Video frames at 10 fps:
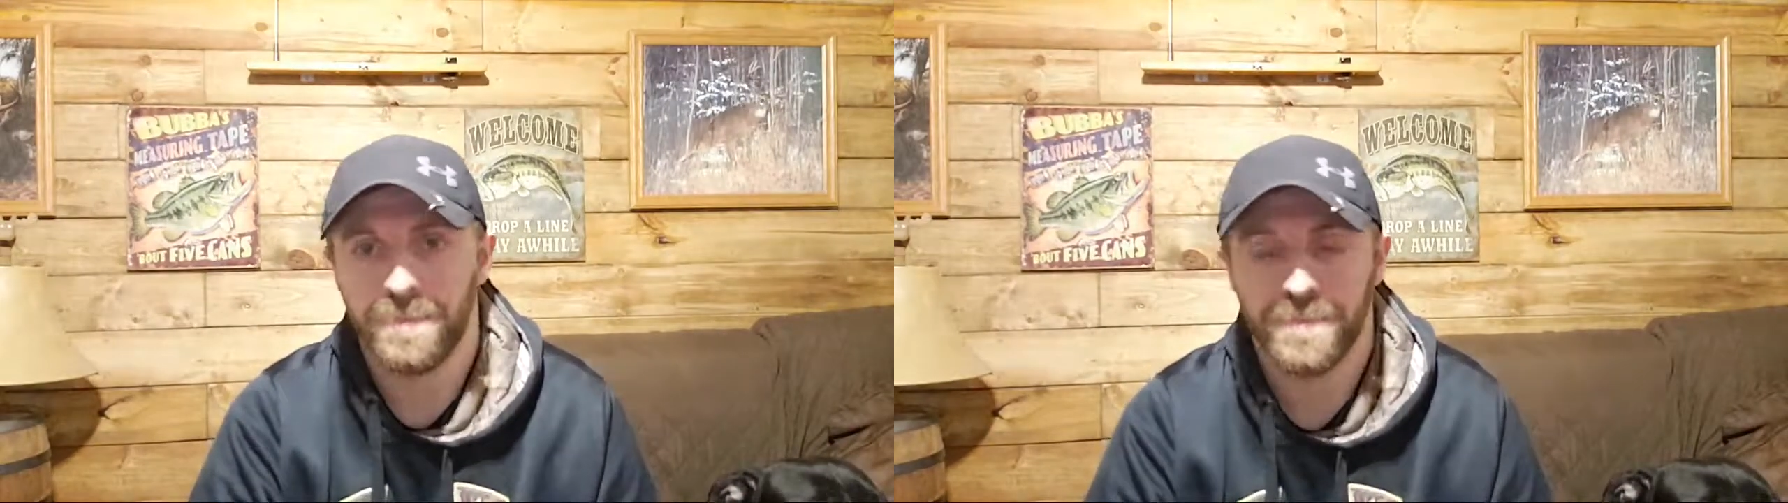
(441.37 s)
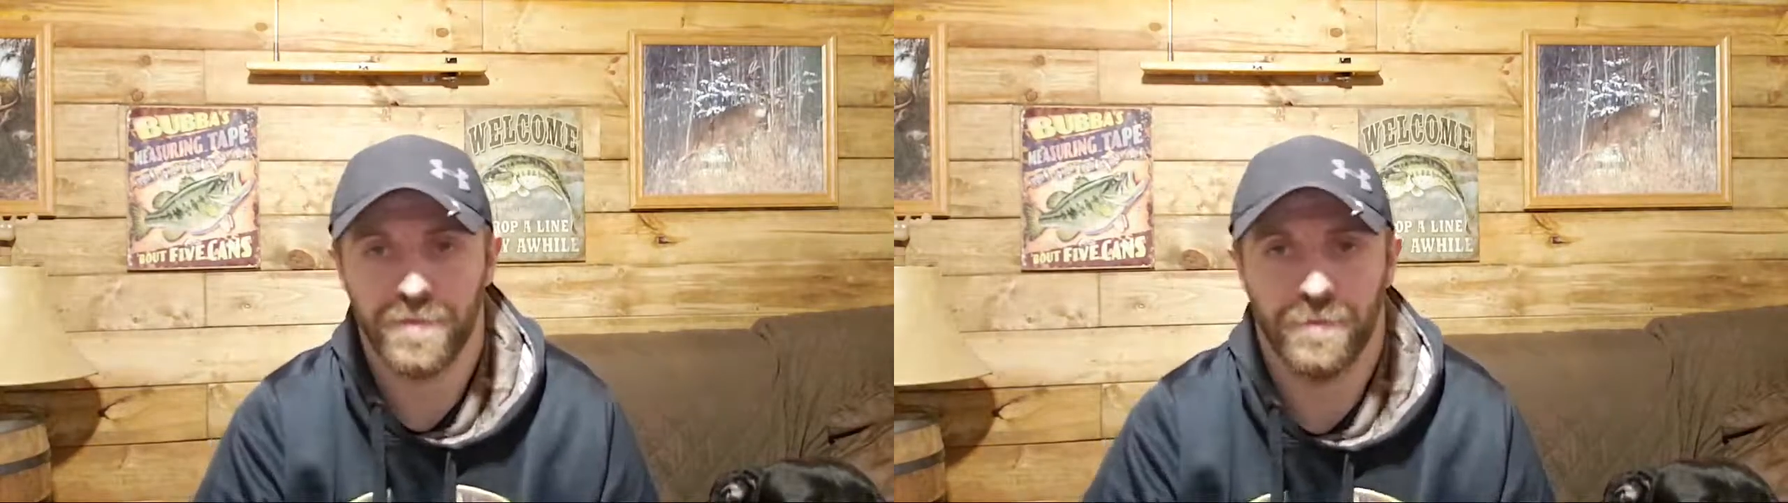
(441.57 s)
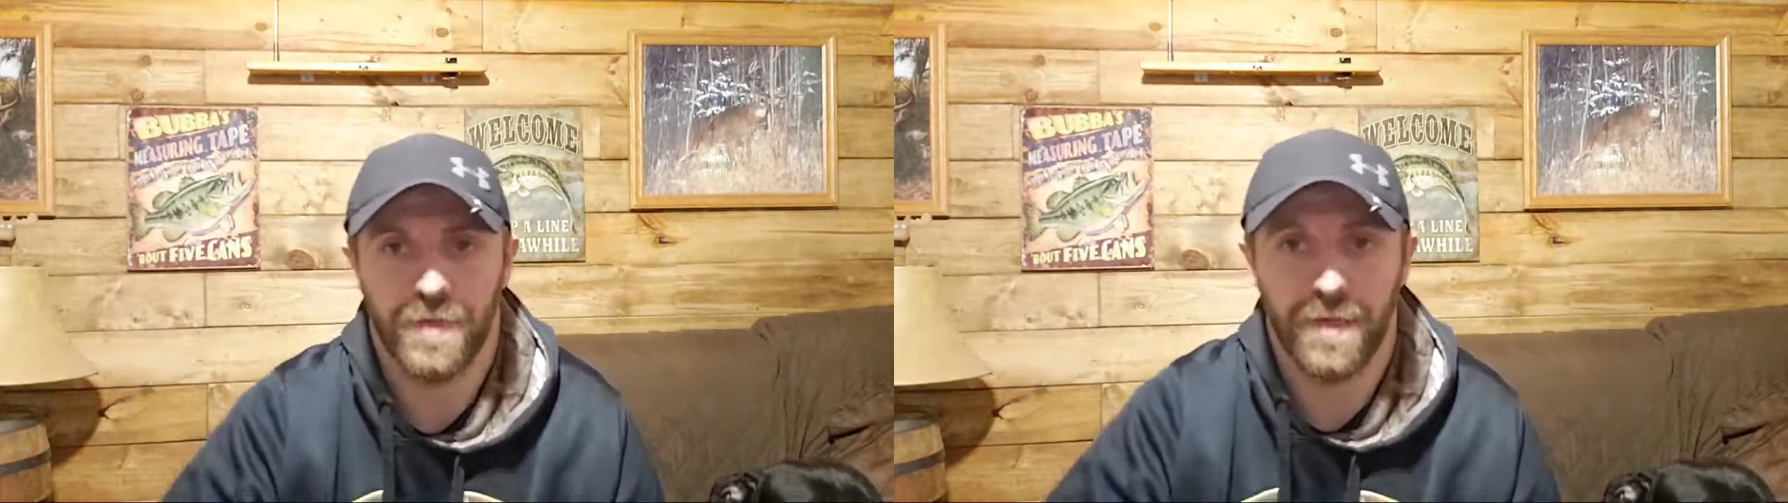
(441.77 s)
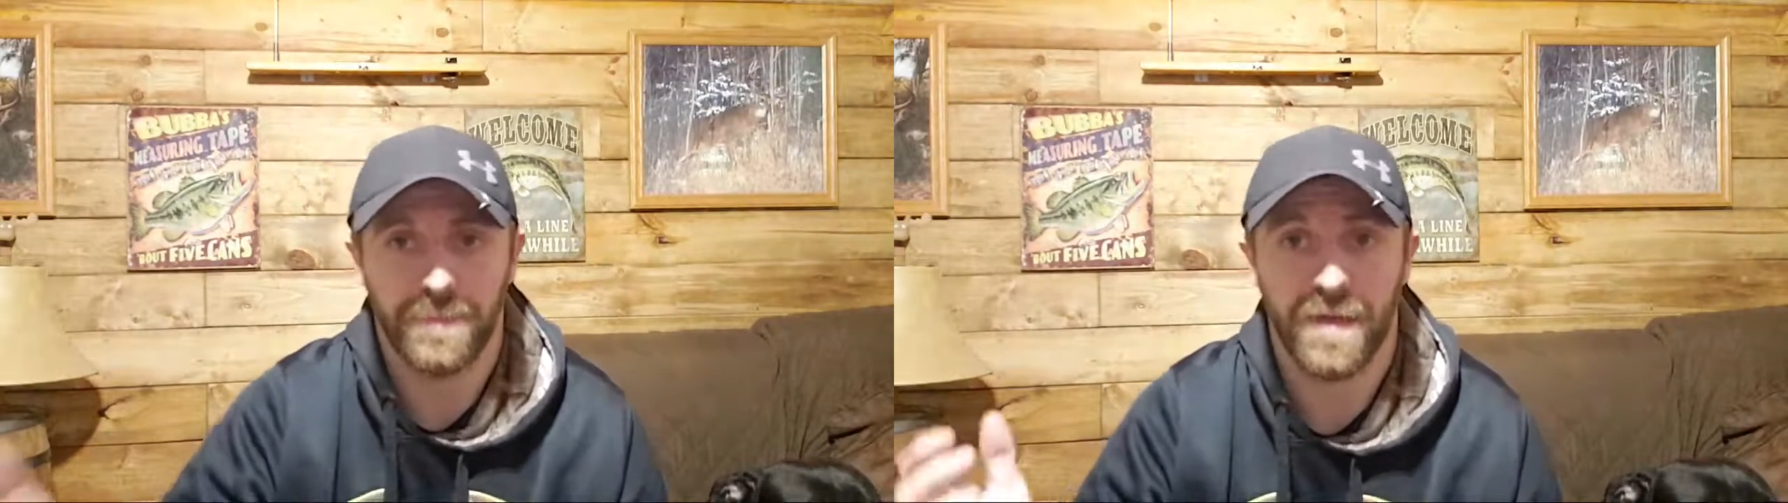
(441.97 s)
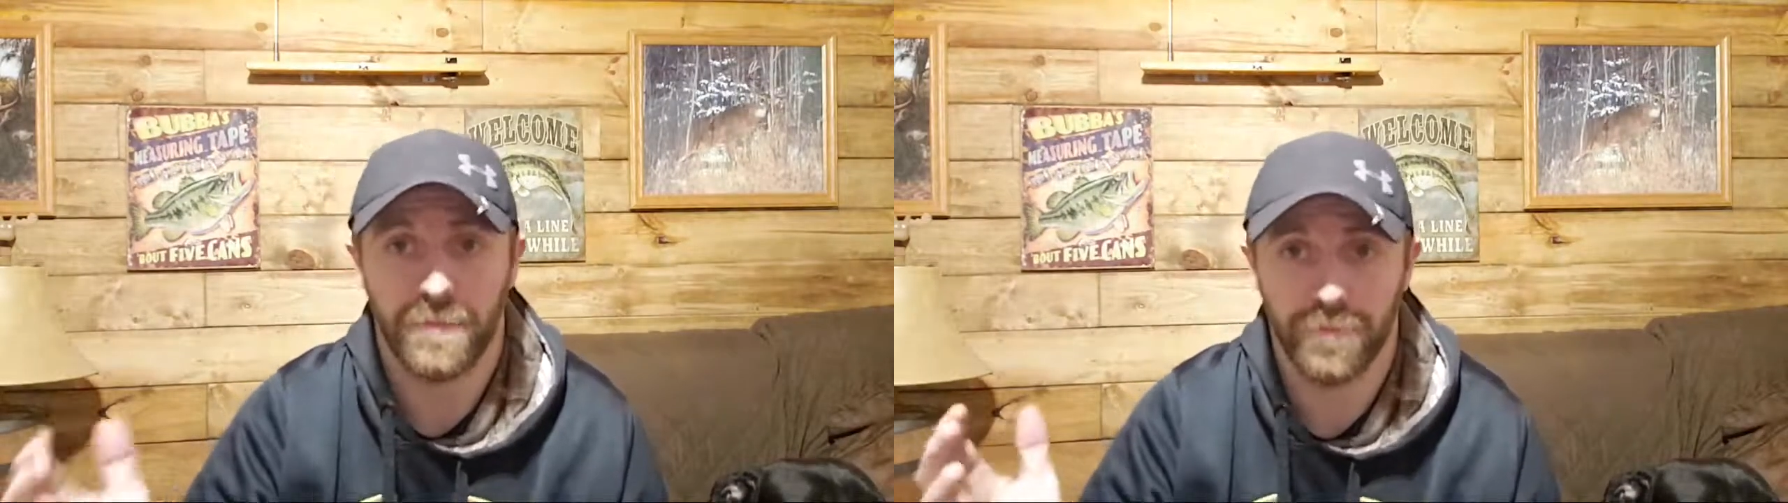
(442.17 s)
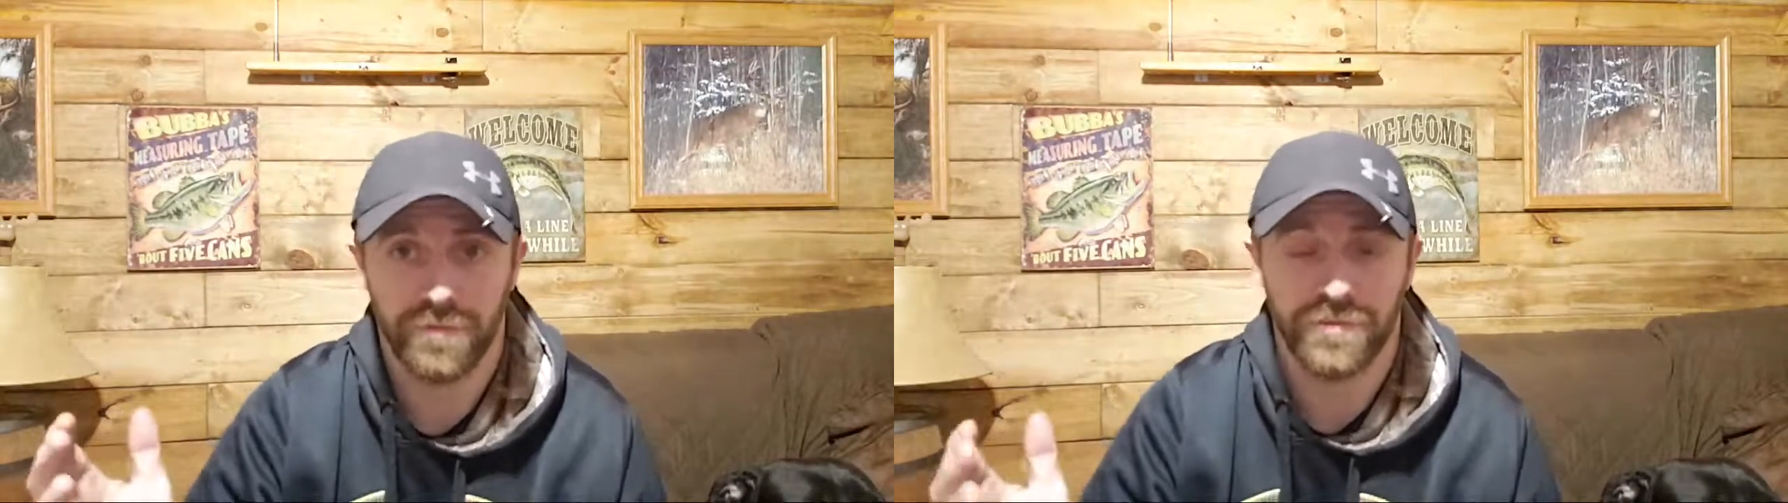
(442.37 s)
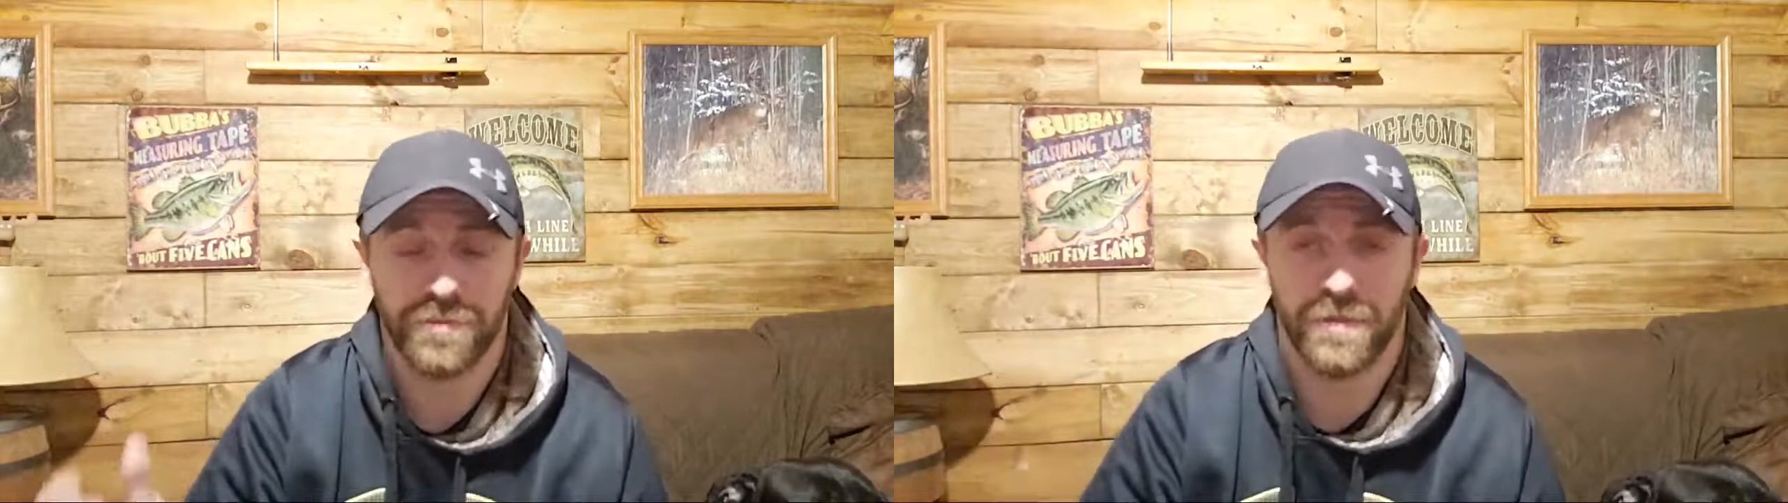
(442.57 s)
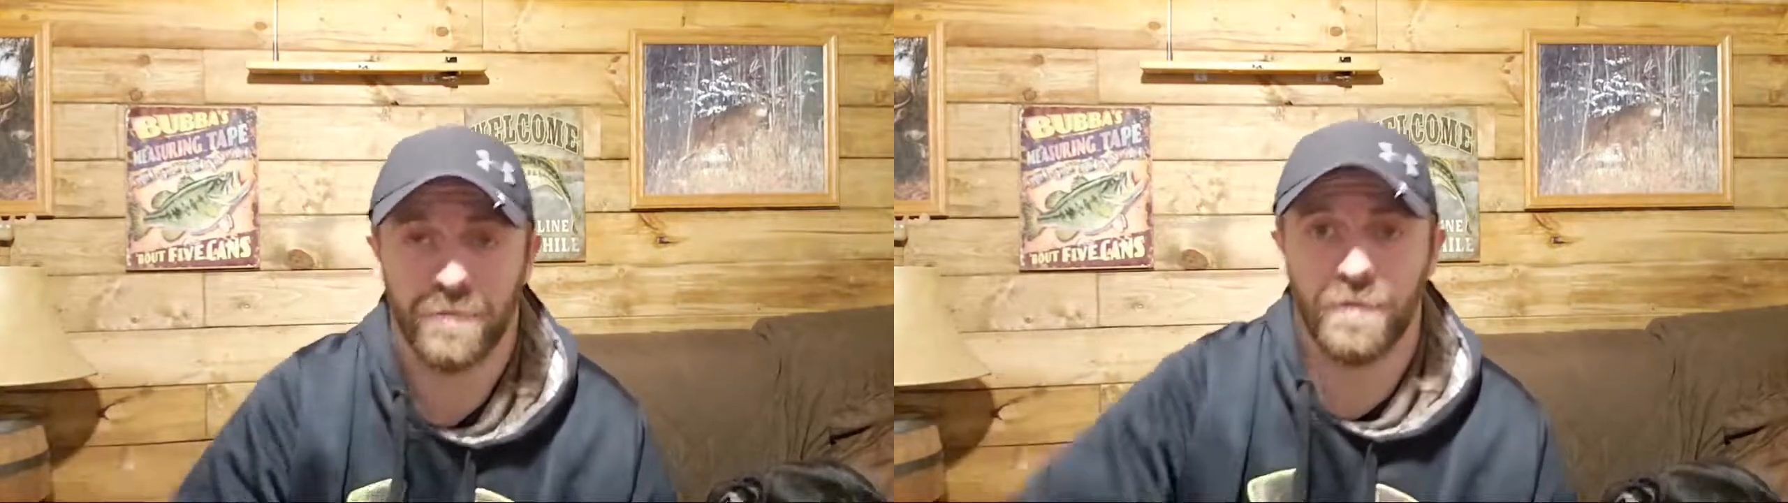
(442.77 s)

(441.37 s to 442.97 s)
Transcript: So I'm not real sure on